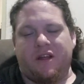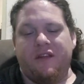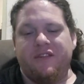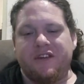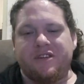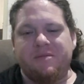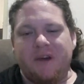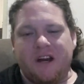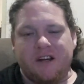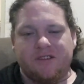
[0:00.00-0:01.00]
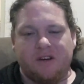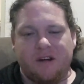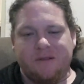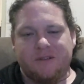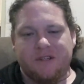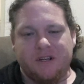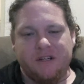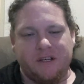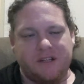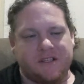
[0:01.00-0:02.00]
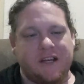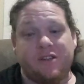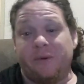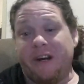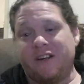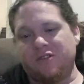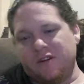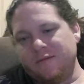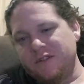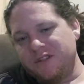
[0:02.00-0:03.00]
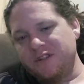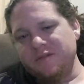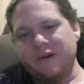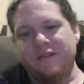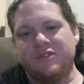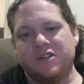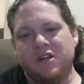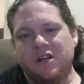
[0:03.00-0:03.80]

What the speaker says: this amount of times. So you could say 20 times in 2 months.